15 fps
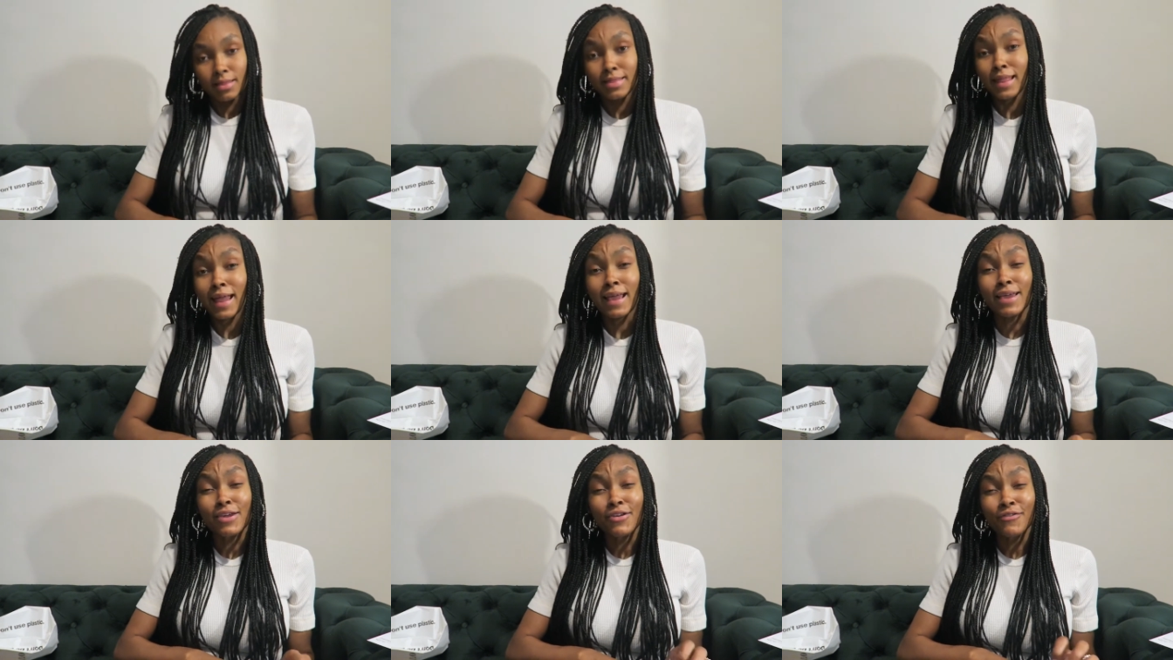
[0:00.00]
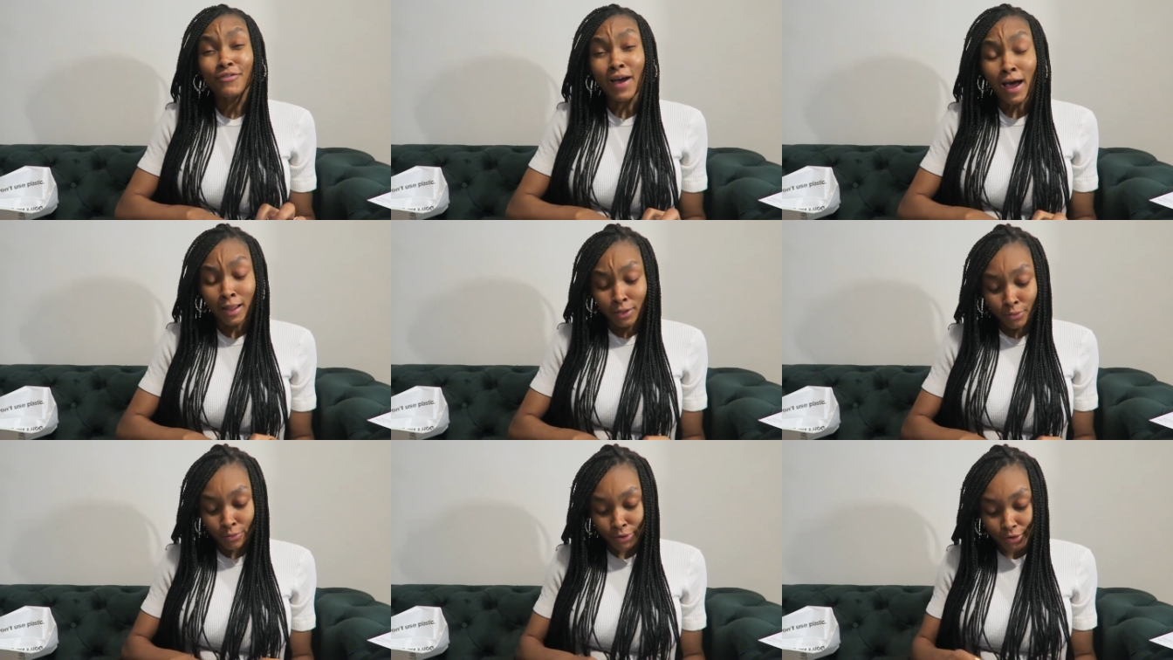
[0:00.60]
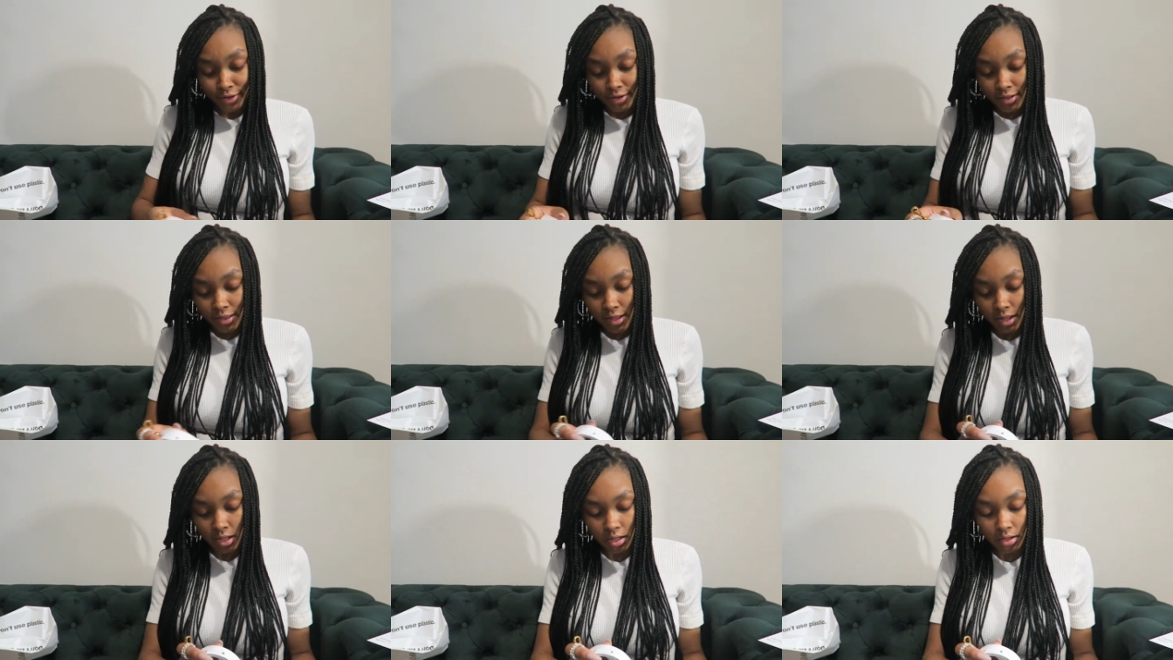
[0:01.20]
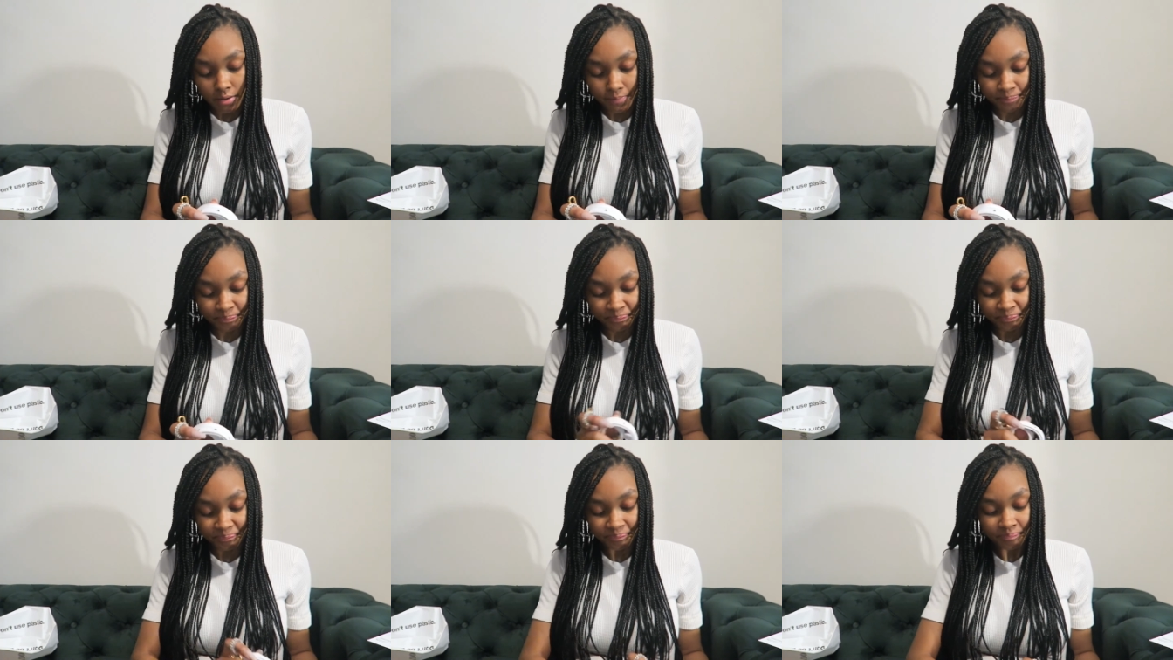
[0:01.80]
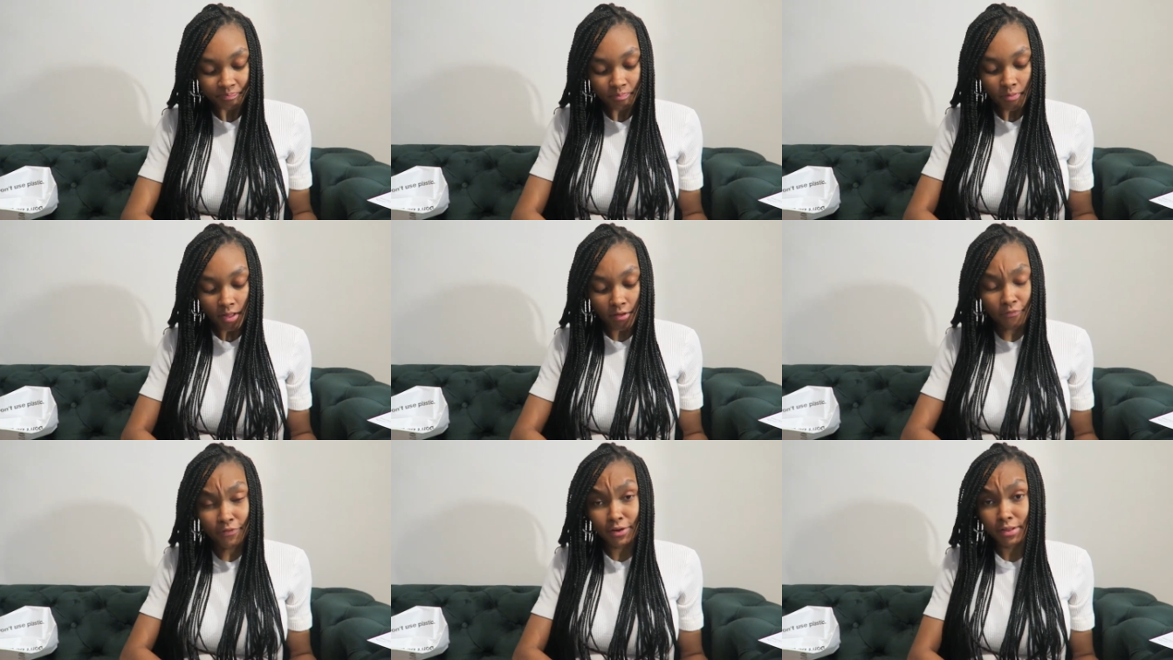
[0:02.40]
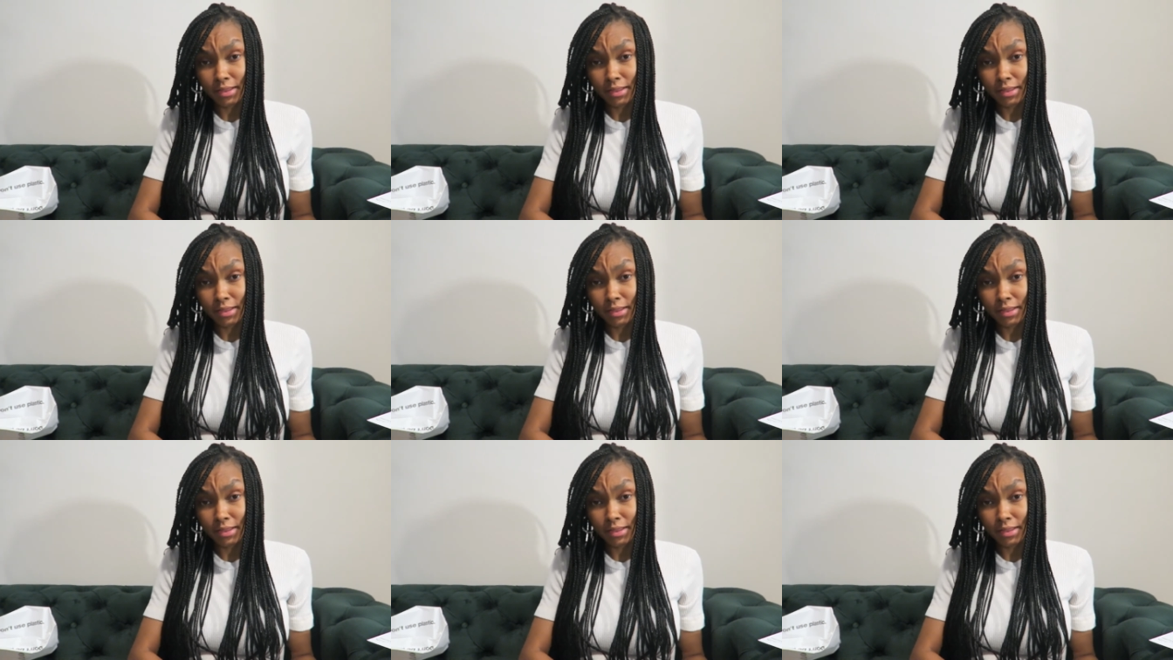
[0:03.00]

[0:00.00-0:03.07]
Thank you, followers. for